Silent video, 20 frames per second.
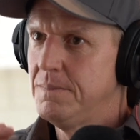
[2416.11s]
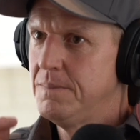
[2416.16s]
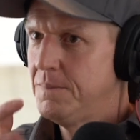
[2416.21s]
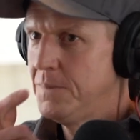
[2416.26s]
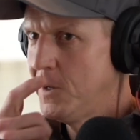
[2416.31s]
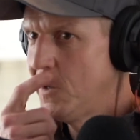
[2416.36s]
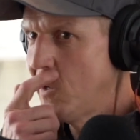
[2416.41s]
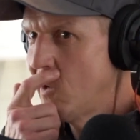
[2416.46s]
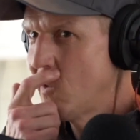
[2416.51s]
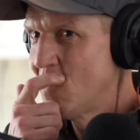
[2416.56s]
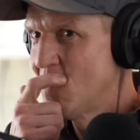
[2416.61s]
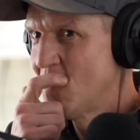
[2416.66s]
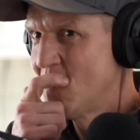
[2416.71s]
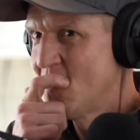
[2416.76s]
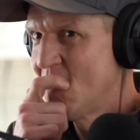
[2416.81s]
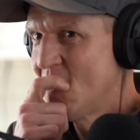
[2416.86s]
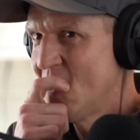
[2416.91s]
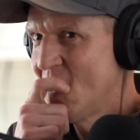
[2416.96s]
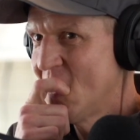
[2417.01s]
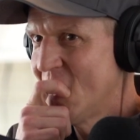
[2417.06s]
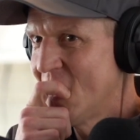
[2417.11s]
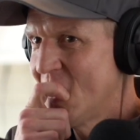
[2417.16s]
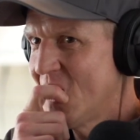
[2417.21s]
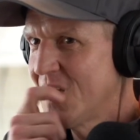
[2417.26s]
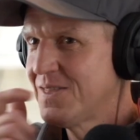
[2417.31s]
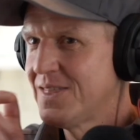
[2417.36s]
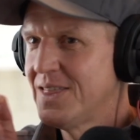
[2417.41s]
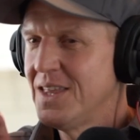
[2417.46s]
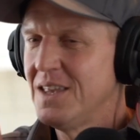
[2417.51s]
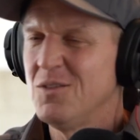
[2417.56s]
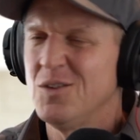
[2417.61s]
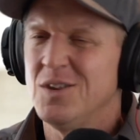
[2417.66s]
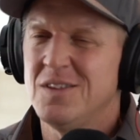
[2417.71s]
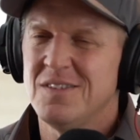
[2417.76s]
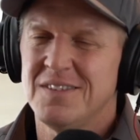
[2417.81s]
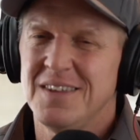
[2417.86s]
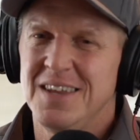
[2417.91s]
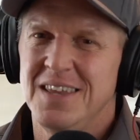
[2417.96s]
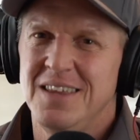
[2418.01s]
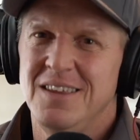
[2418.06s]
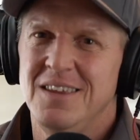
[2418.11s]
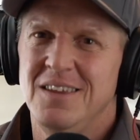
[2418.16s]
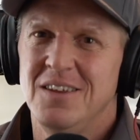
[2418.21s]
But yeah, I think we'd seen,